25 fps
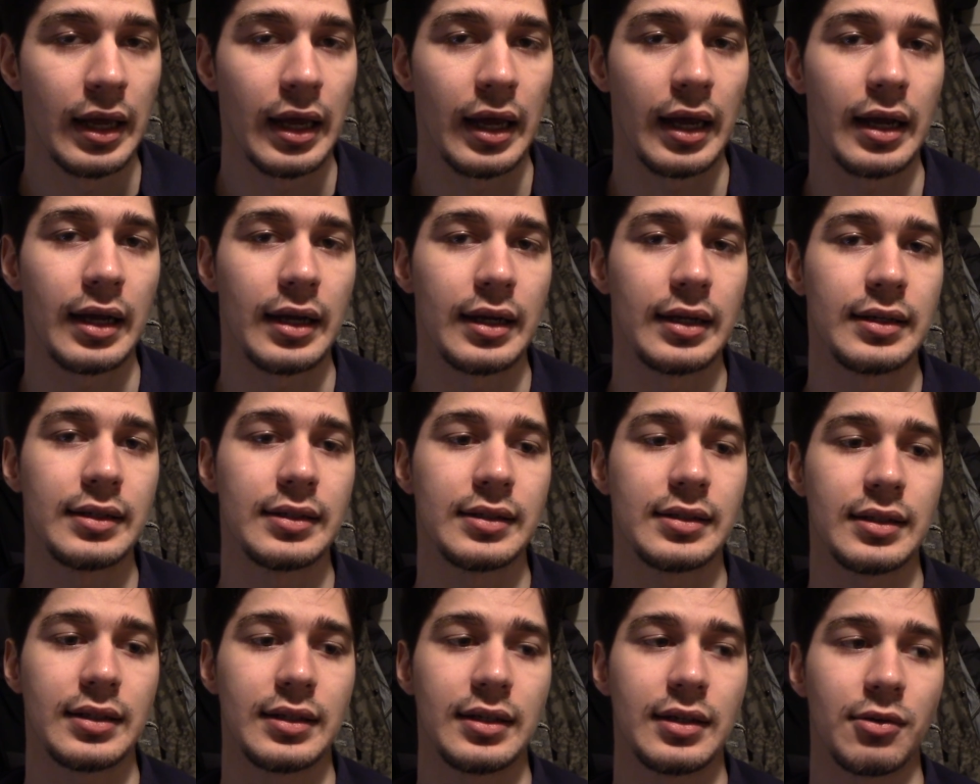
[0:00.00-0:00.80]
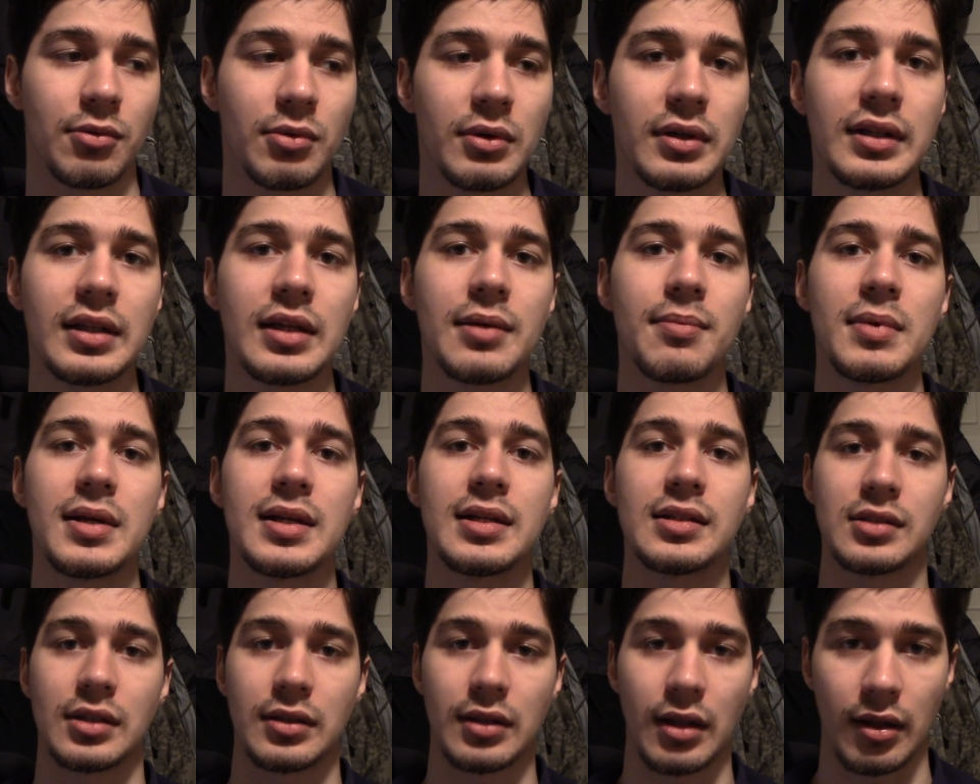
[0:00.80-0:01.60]
And really
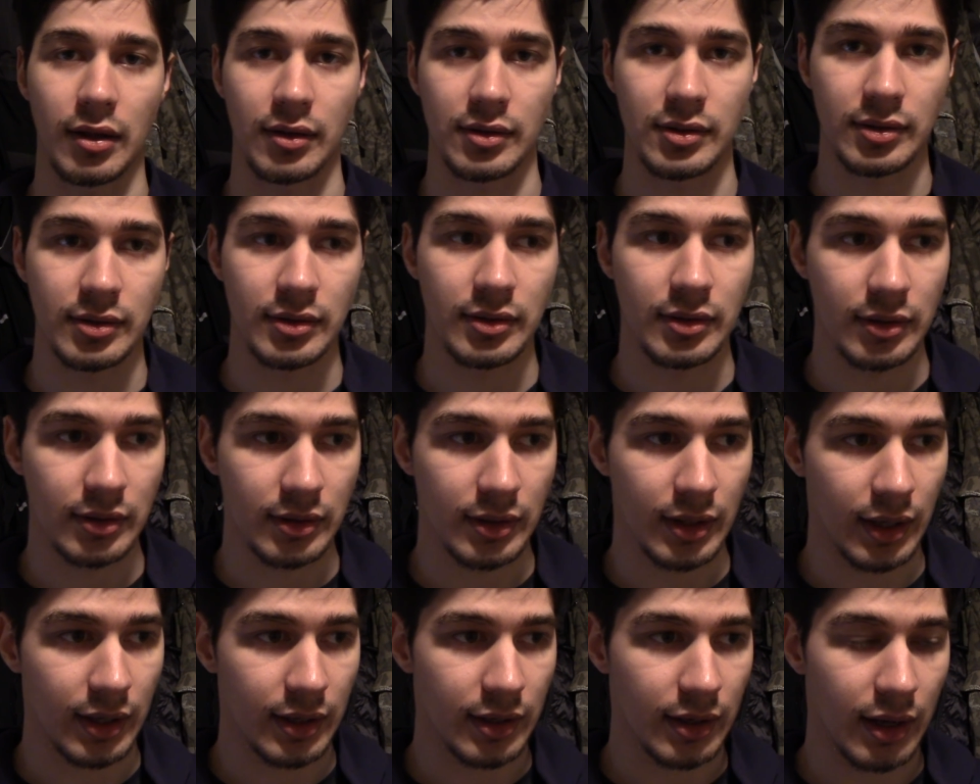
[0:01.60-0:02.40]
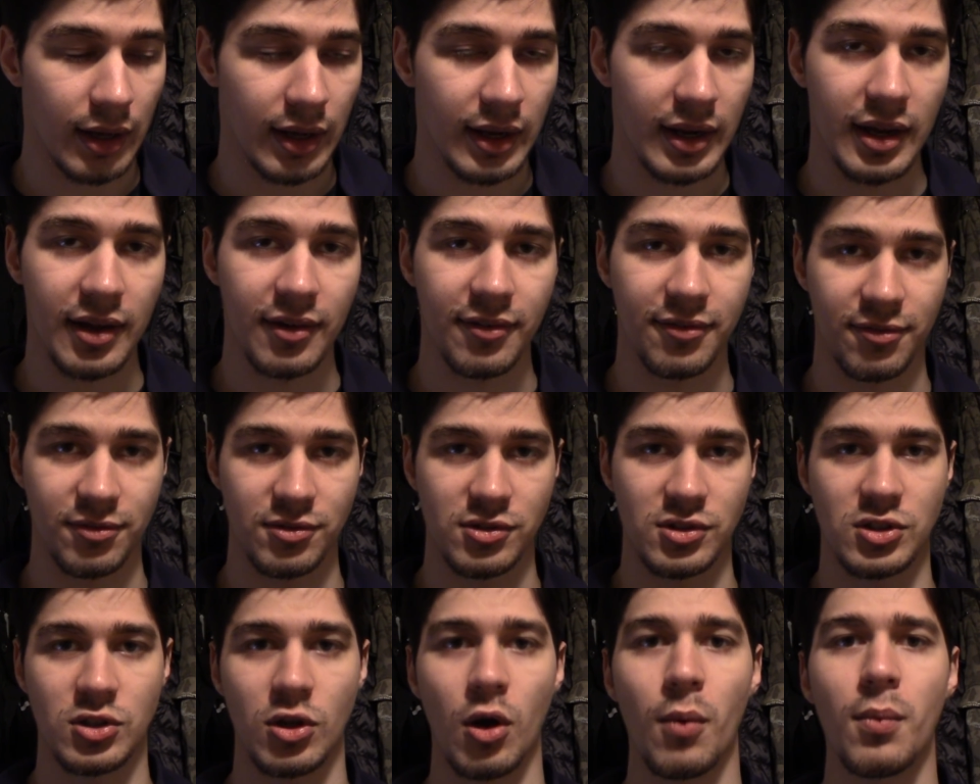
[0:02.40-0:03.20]
means a lot that I have
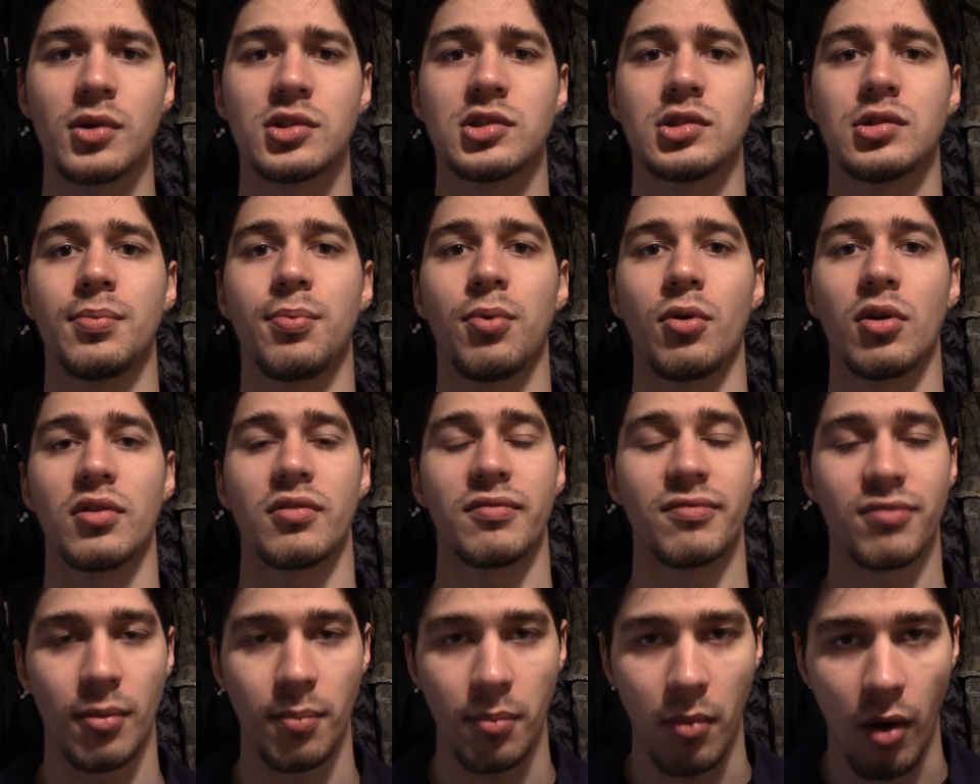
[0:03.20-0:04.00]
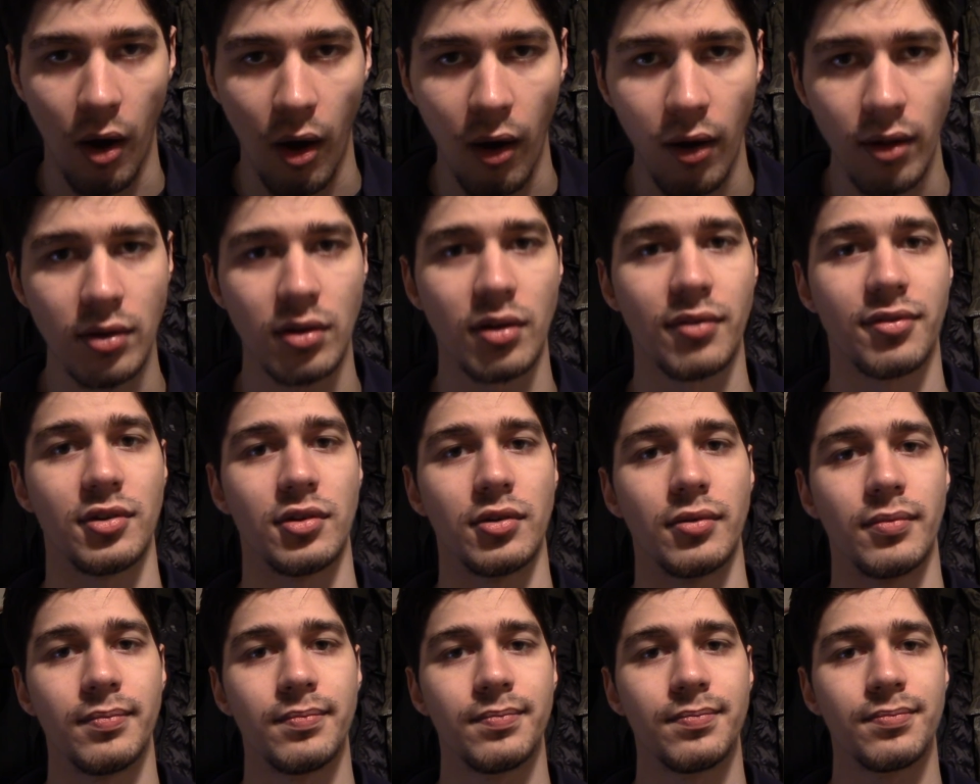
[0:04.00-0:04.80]
so much support from all of
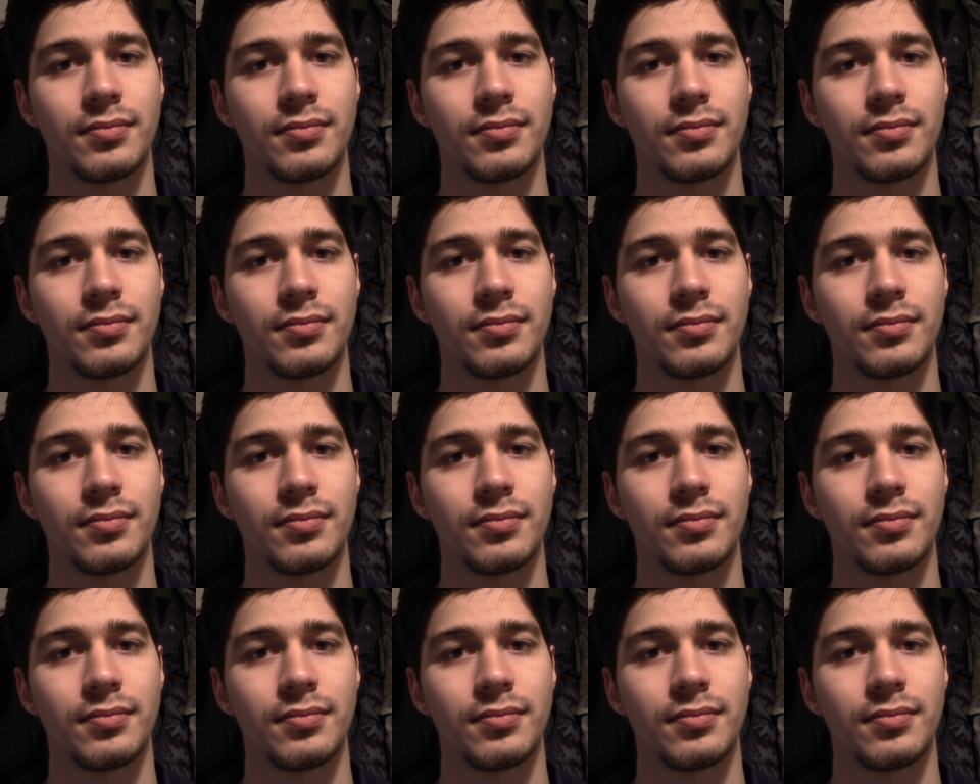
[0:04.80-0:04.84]
you.